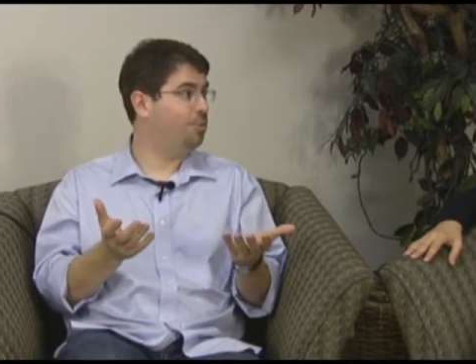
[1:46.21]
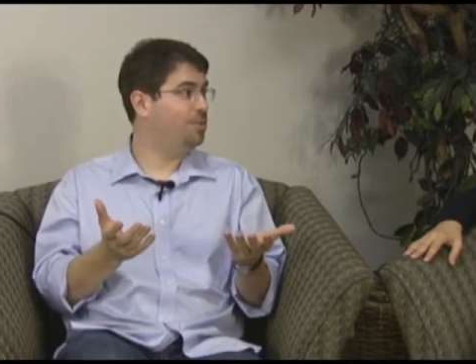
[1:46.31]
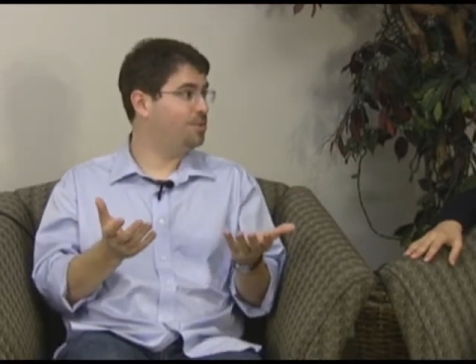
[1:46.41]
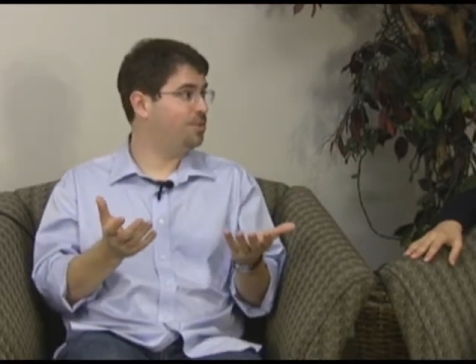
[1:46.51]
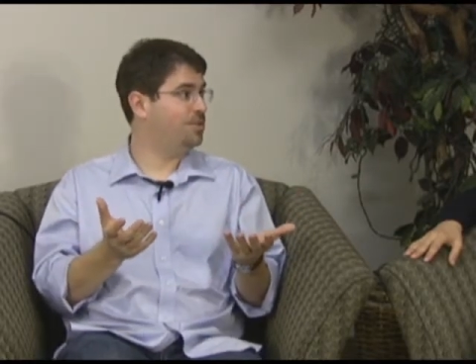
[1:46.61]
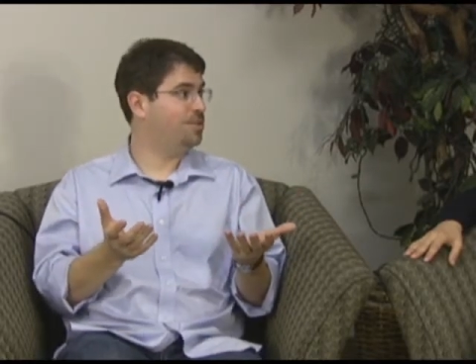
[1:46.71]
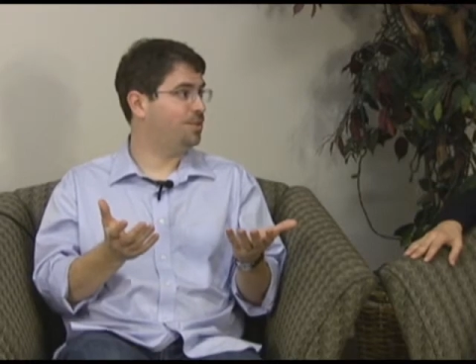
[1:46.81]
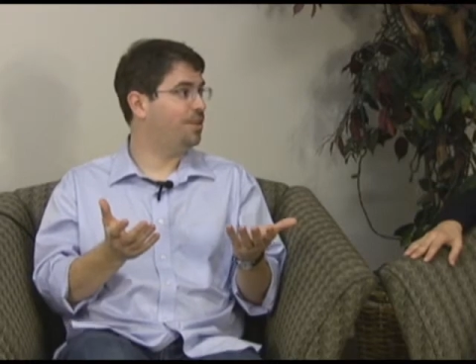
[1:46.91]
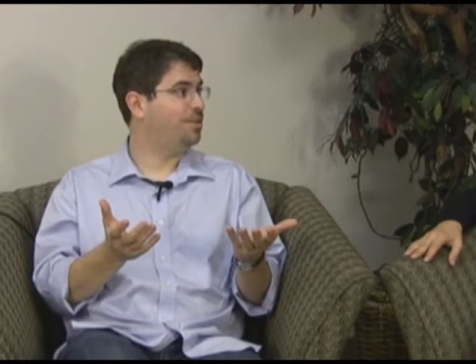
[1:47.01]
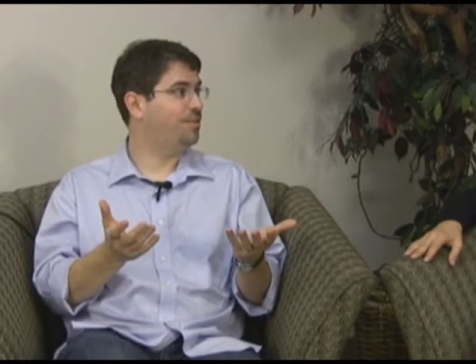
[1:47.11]
open
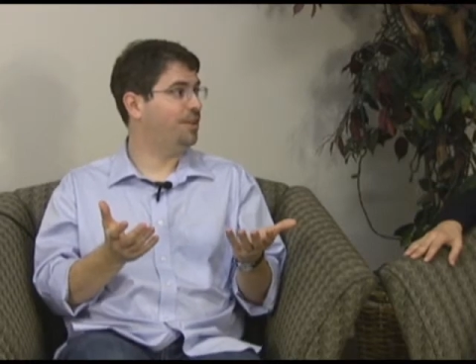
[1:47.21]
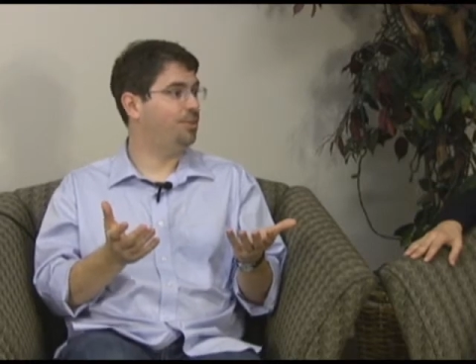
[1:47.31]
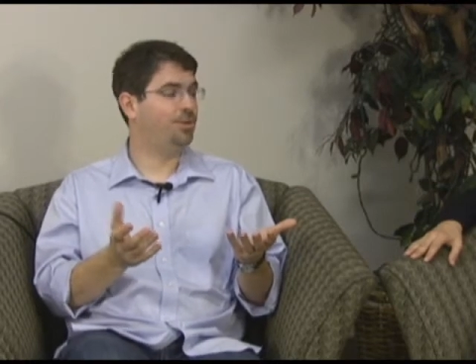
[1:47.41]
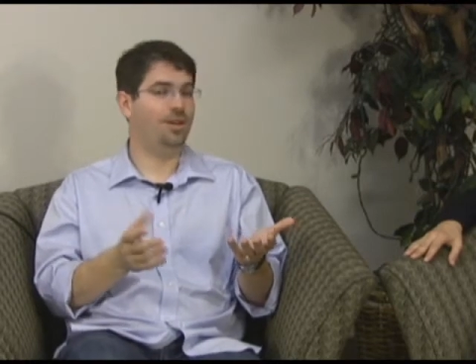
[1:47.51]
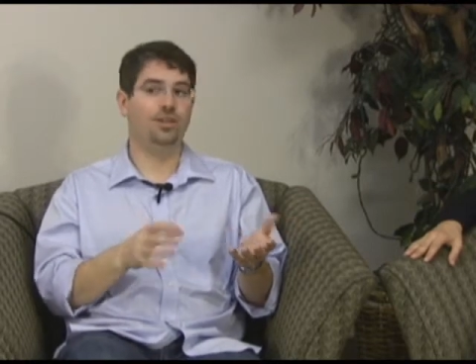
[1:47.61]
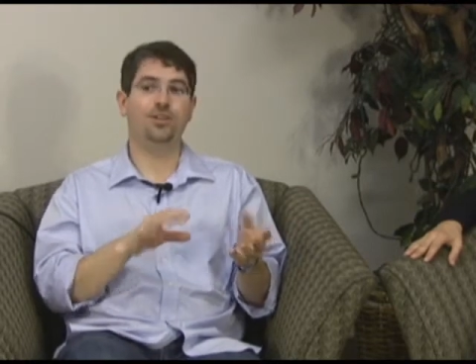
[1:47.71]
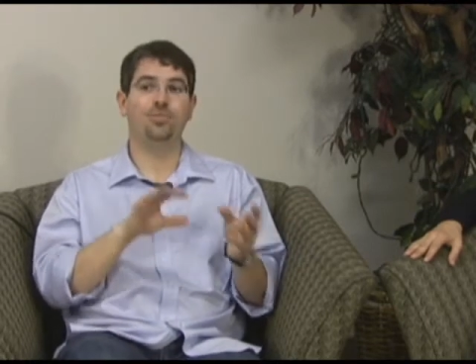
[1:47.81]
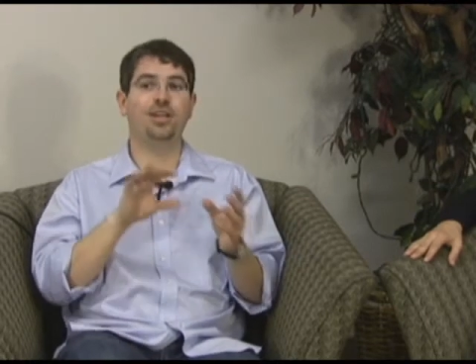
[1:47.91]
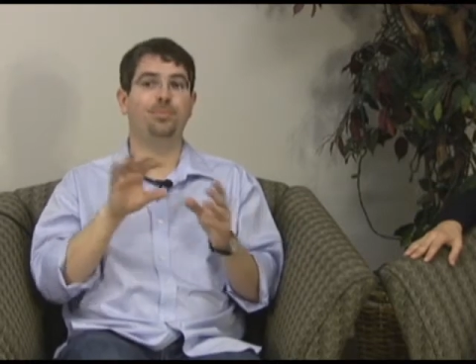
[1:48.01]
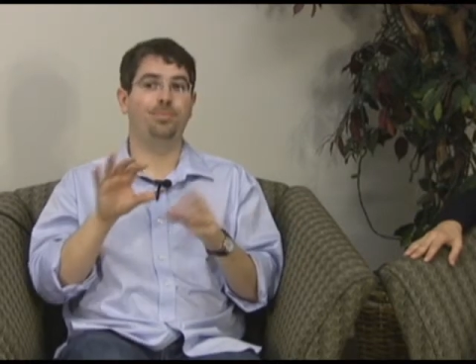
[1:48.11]
source or other developer and you
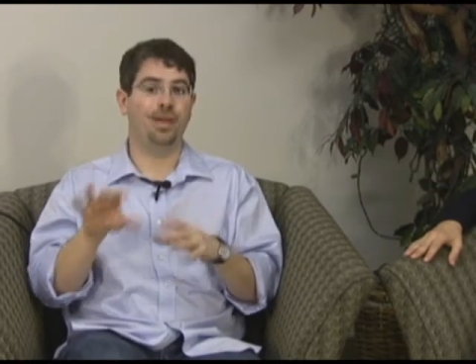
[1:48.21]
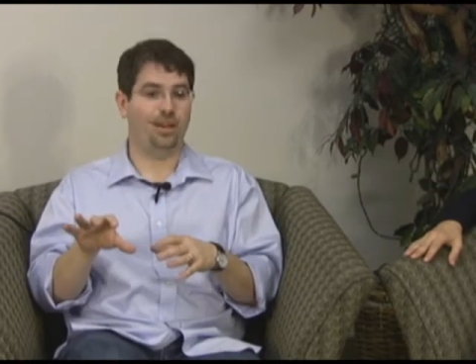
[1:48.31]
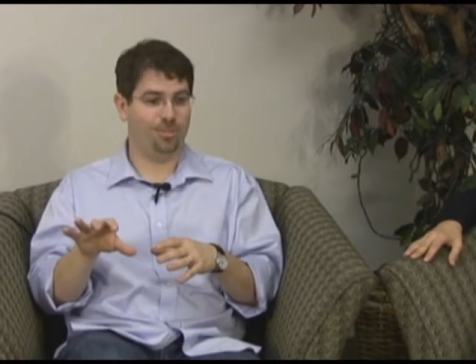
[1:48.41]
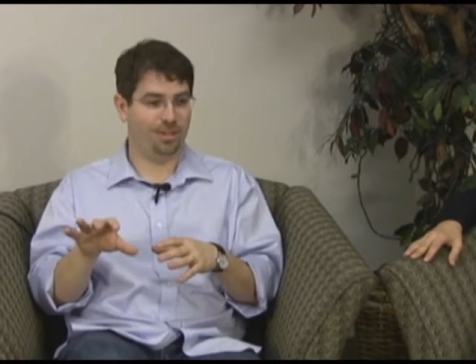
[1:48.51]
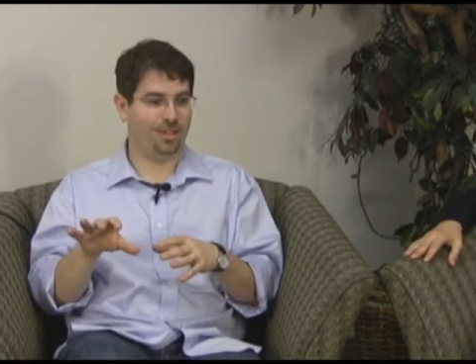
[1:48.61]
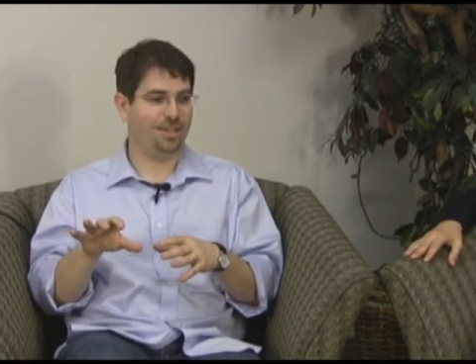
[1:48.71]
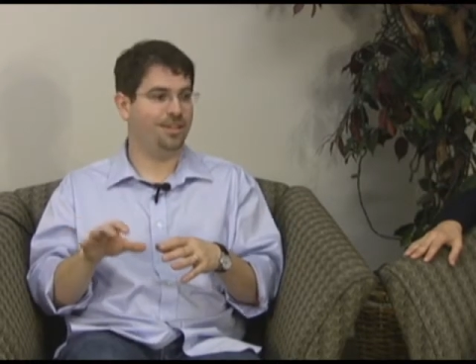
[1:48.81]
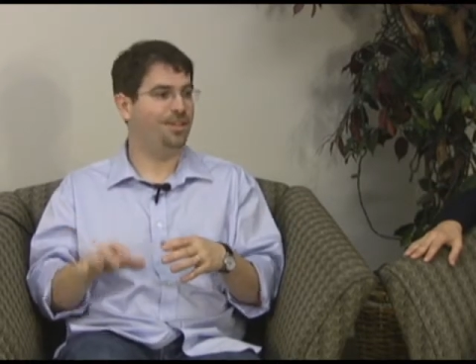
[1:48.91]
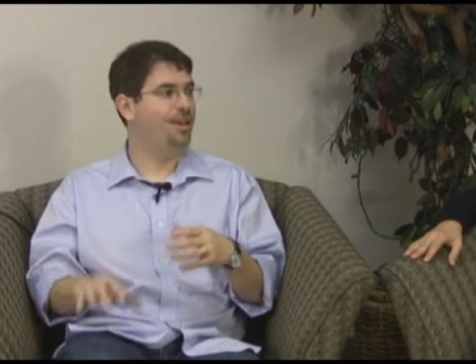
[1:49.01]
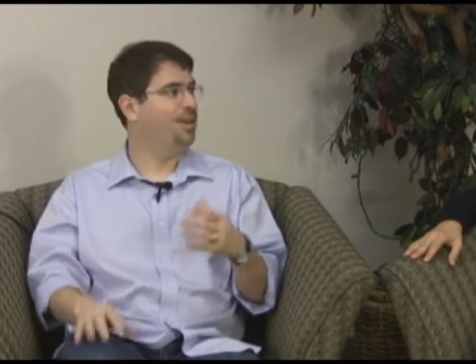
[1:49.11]
can make a better
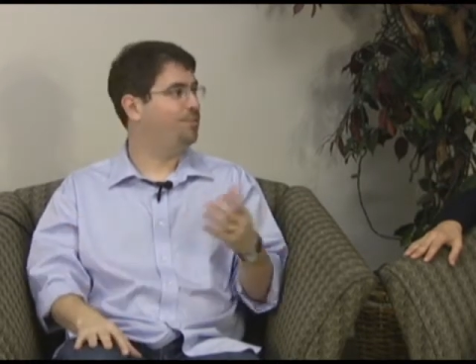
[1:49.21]
plugin